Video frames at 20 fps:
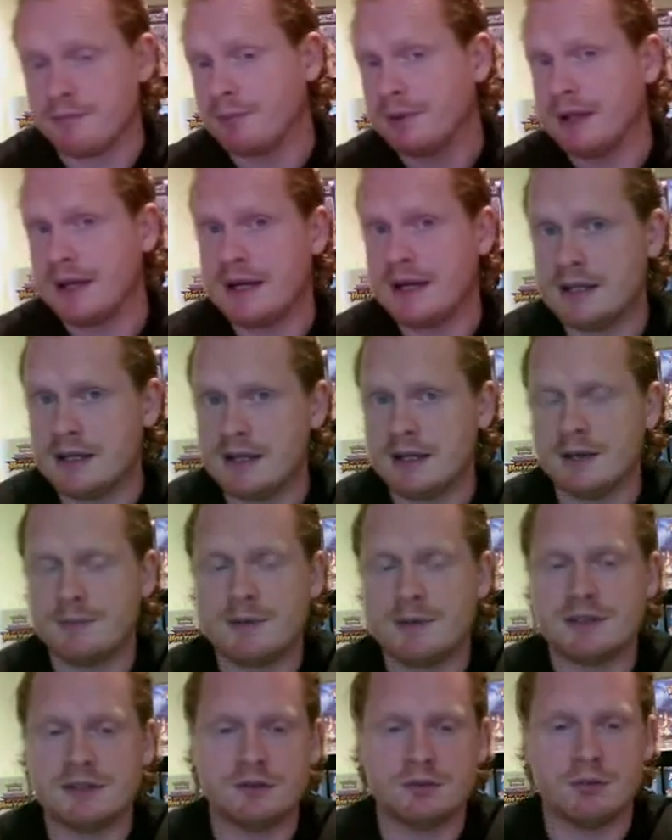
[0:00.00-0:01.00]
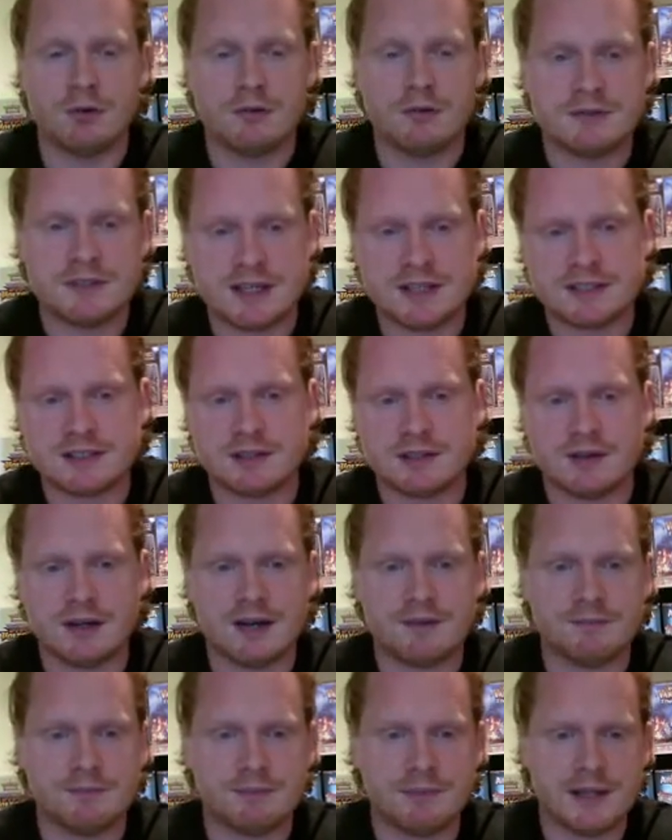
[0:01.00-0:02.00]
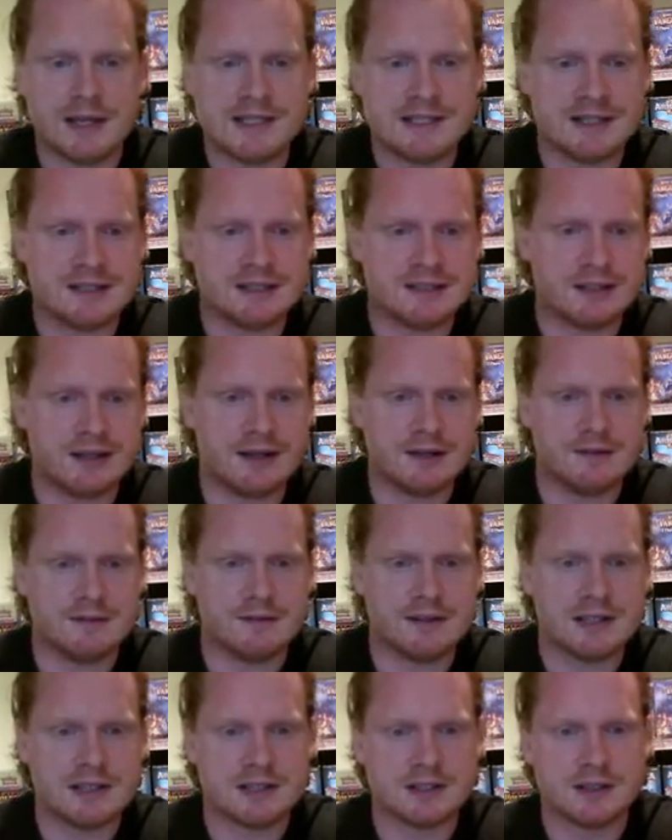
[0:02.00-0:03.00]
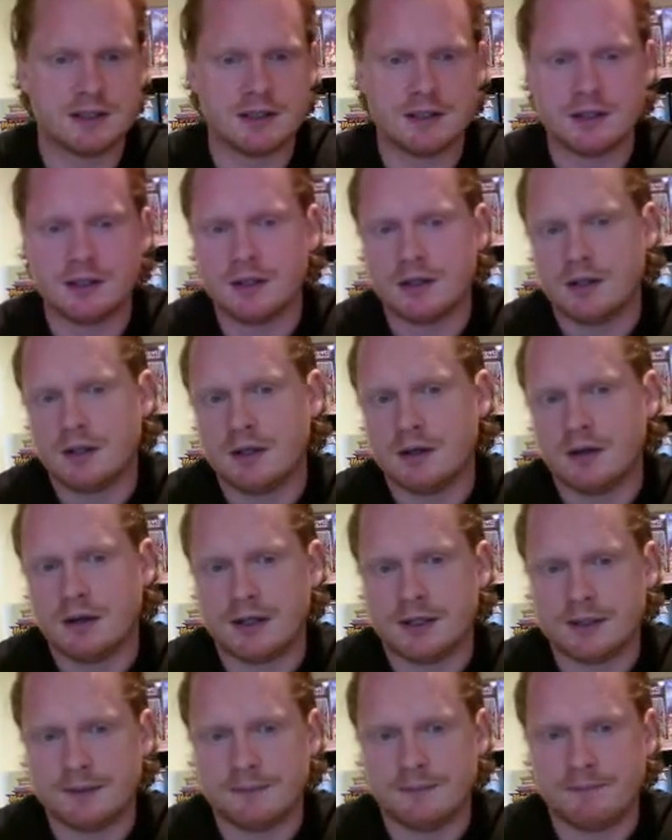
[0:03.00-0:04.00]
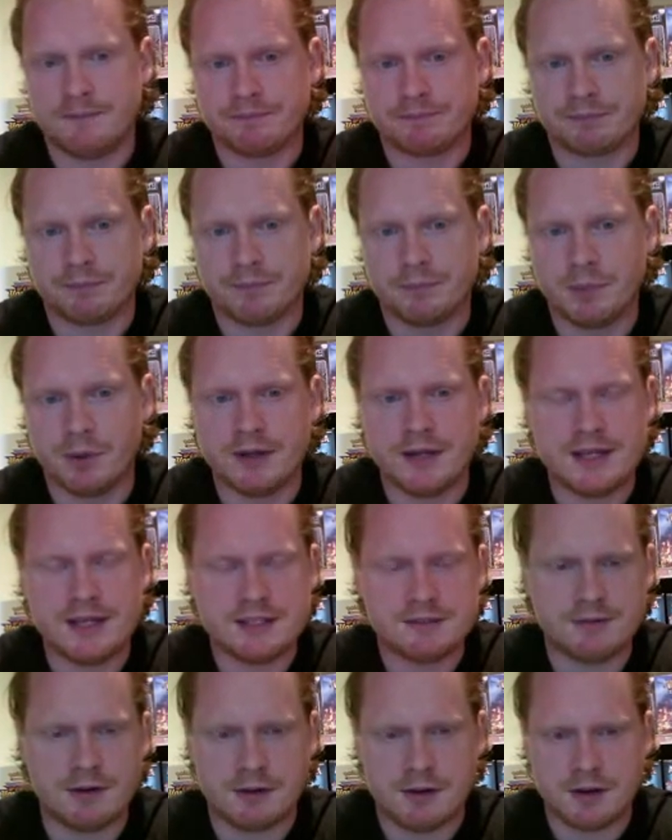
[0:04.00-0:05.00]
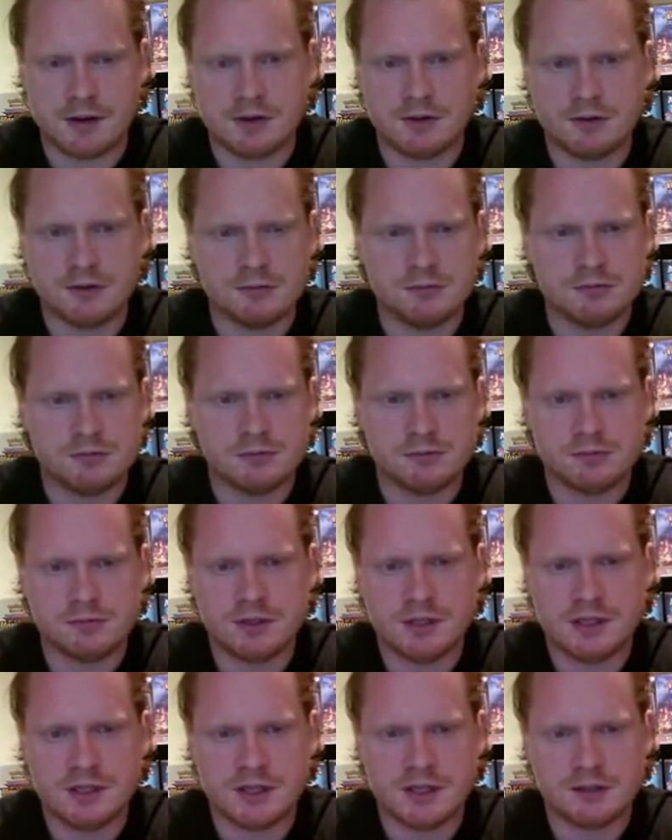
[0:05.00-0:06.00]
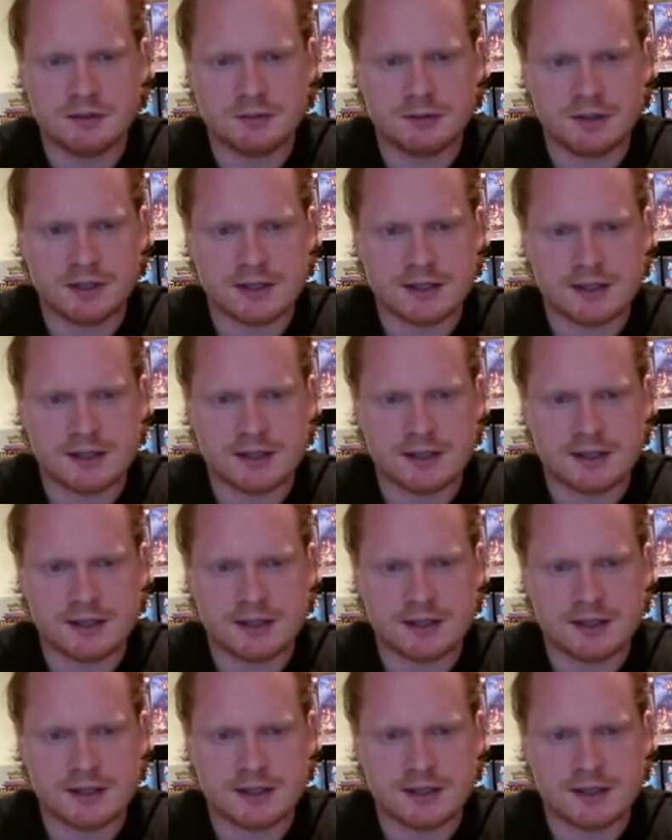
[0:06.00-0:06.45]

played any Abyssal Dwarves yet, so I haven't play tested any of this. But he's very cool. You know,